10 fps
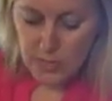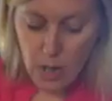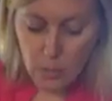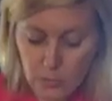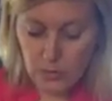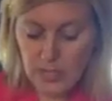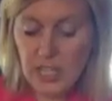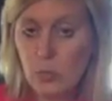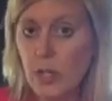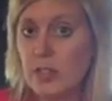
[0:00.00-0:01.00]
Now,
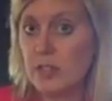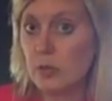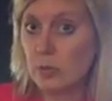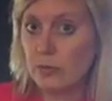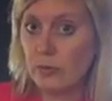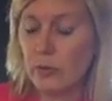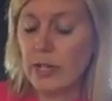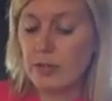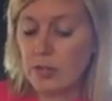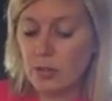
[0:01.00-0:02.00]
quinoa is
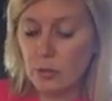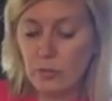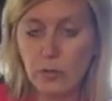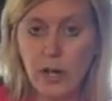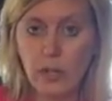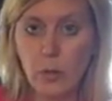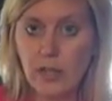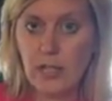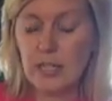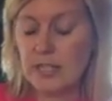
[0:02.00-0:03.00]
gluten-free too, for anyone
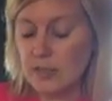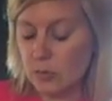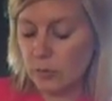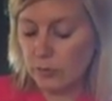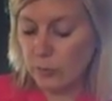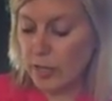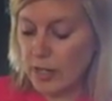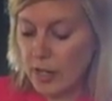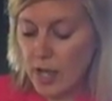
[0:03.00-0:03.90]
that needs gluten-free.